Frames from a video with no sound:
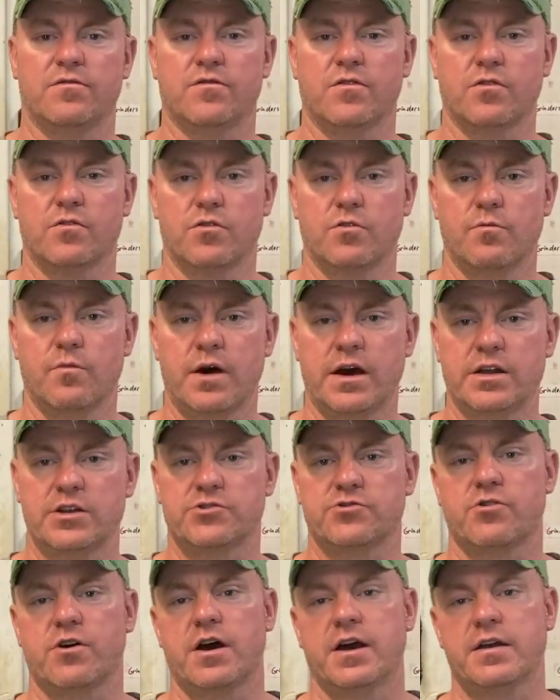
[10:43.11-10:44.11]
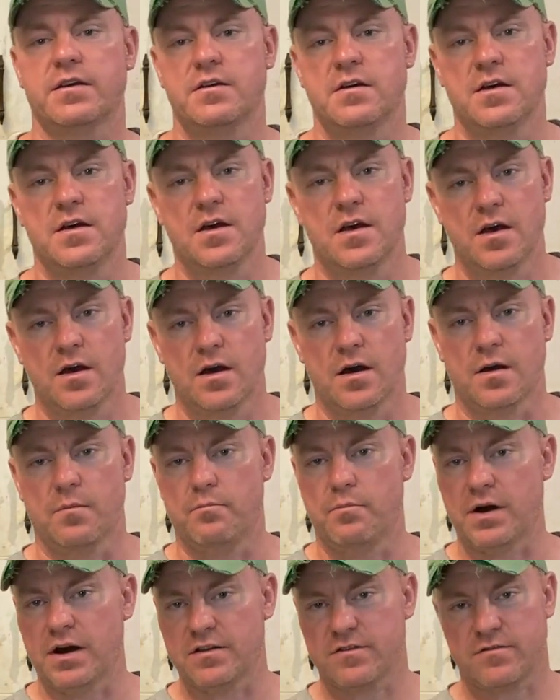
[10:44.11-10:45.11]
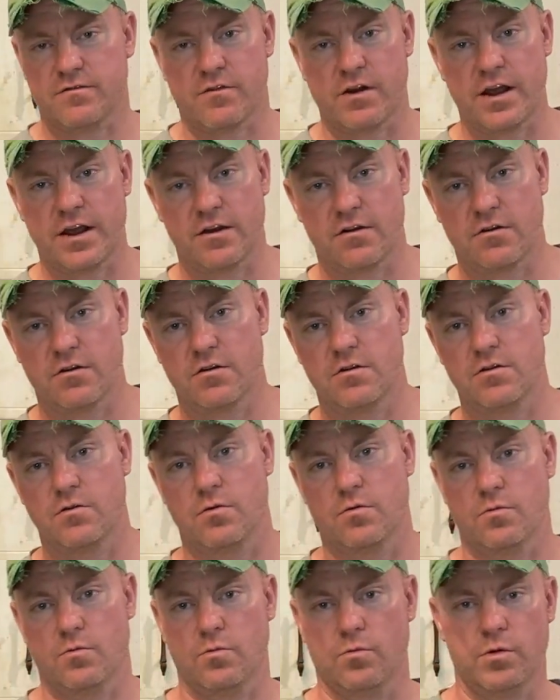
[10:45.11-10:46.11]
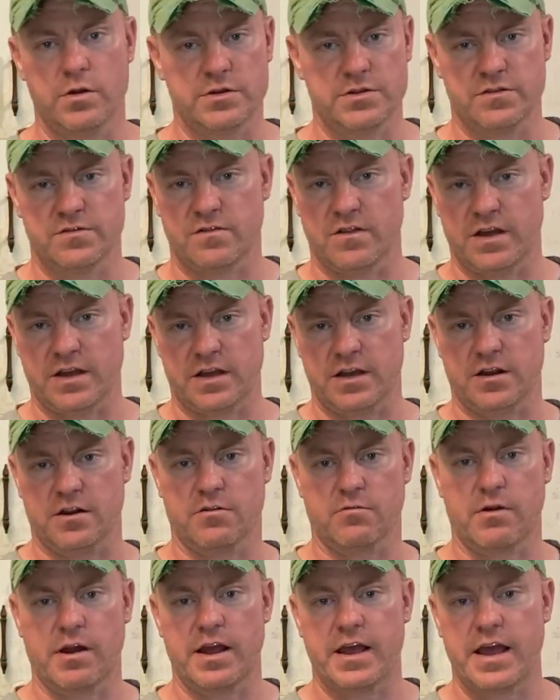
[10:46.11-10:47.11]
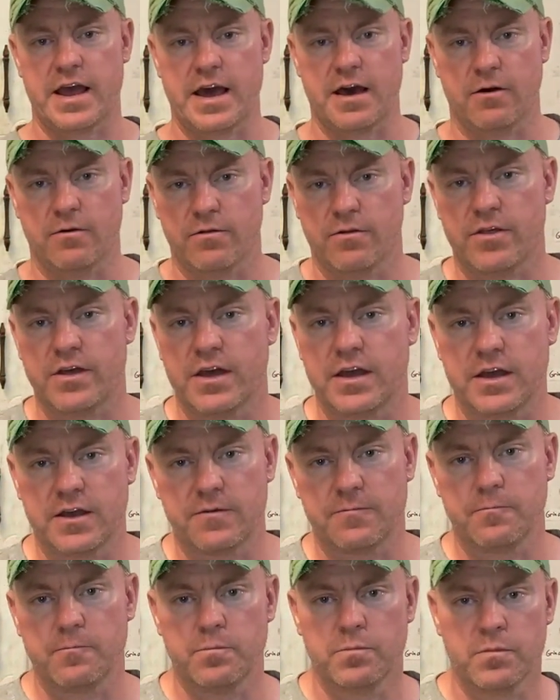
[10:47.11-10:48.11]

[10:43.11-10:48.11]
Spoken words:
So you might try a bus freighter, which is like a Greyhound thing.